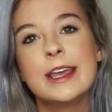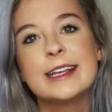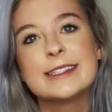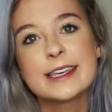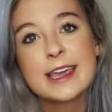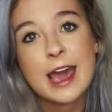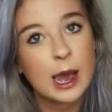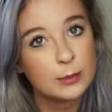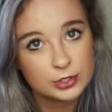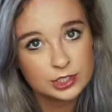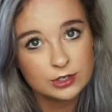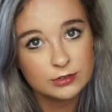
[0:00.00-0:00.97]
a
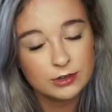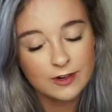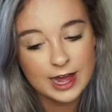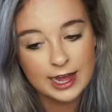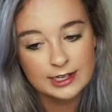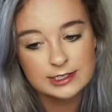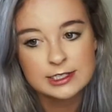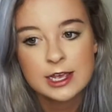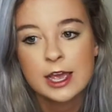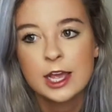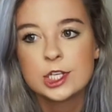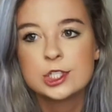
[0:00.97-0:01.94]
capstone class.
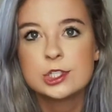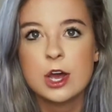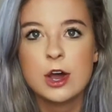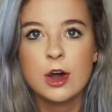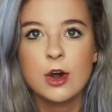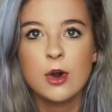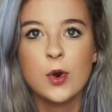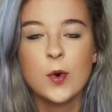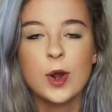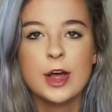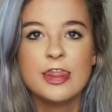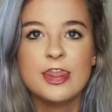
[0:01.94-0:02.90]

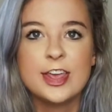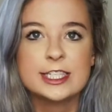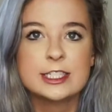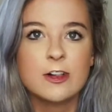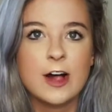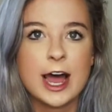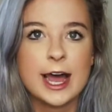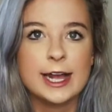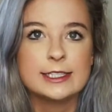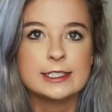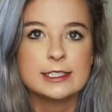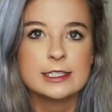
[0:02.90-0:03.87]
So this
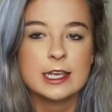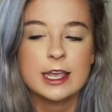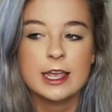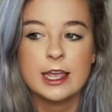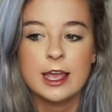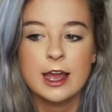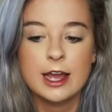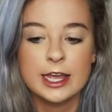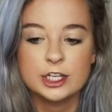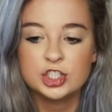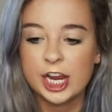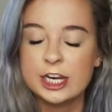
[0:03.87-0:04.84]
class,
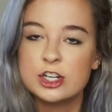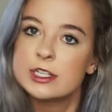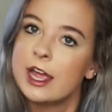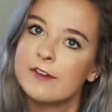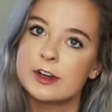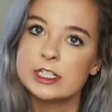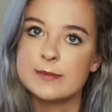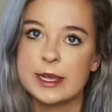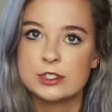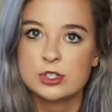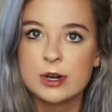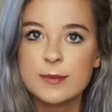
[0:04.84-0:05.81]
it changes every
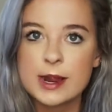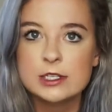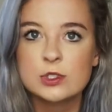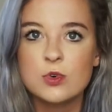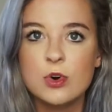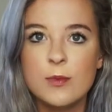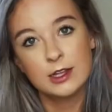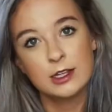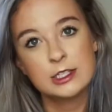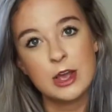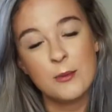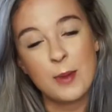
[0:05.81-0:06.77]
semester at my school.
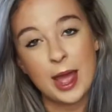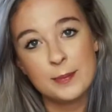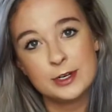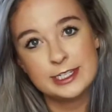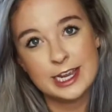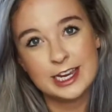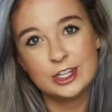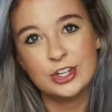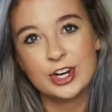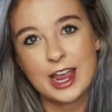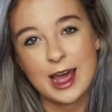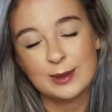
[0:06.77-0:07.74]
So my
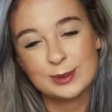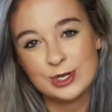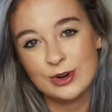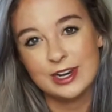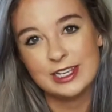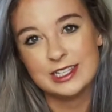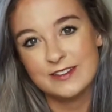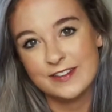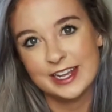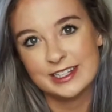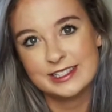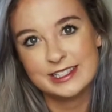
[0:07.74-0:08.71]
particular capstone is
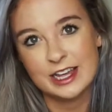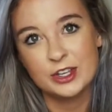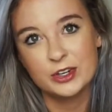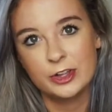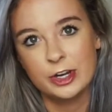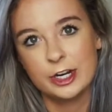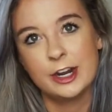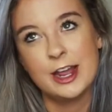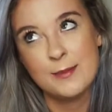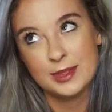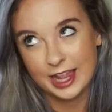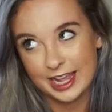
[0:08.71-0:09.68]
advanced cellular
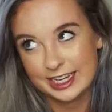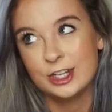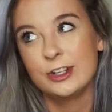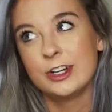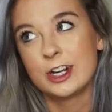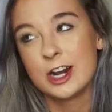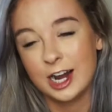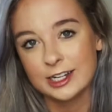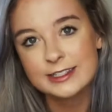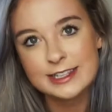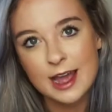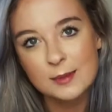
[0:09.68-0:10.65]
and molecular
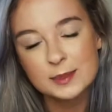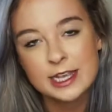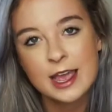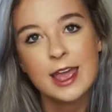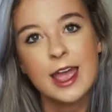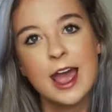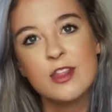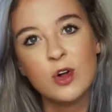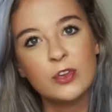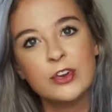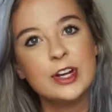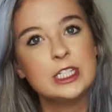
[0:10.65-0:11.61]
concepts. And the
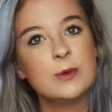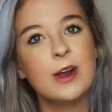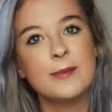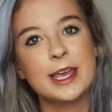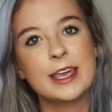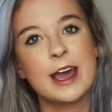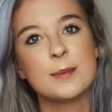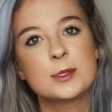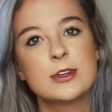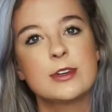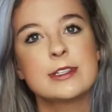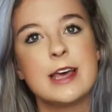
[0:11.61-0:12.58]
only reason why my
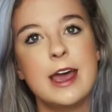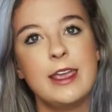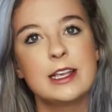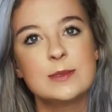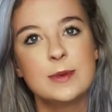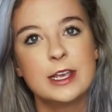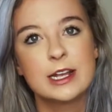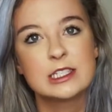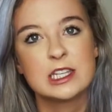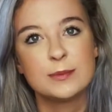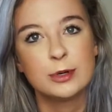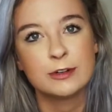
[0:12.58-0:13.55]
capstone is that is
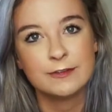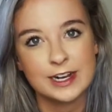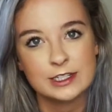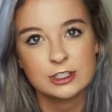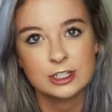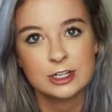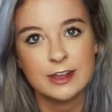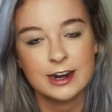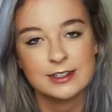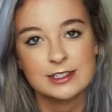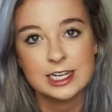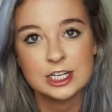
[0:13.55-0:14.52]
because the professor
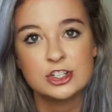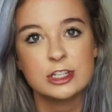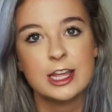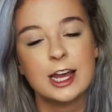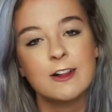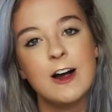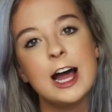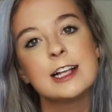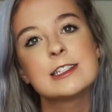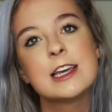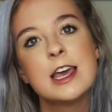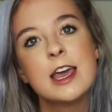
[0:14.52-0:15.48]
that is teaching that class